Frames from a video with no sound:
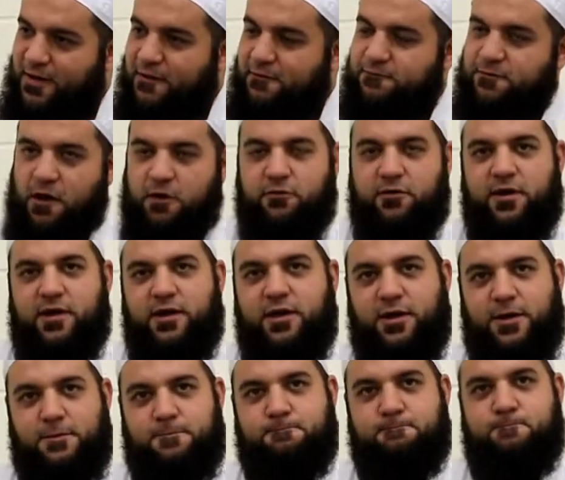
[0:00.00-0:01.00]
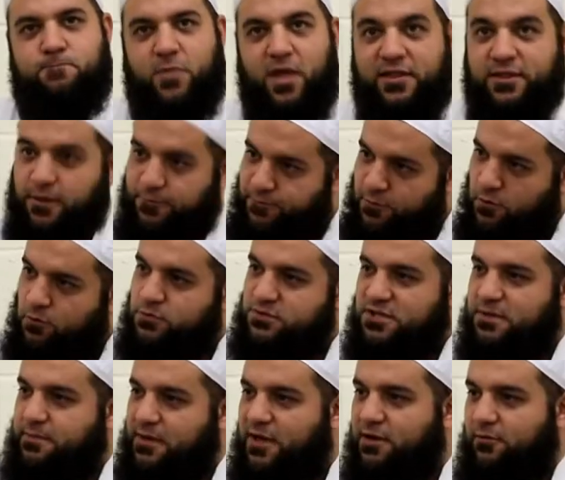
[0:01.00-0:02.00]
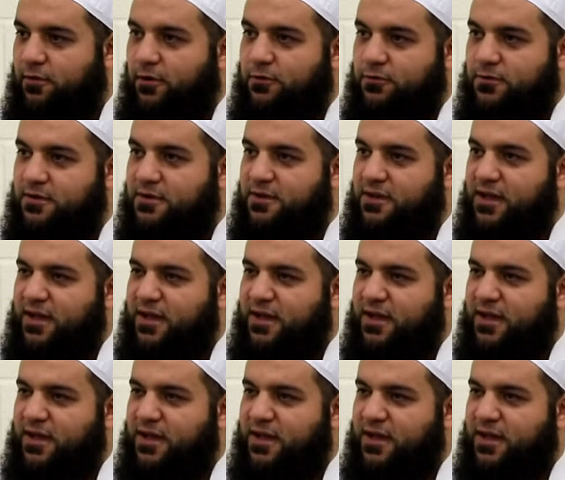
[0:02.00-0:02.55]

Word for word: very difficult to be around.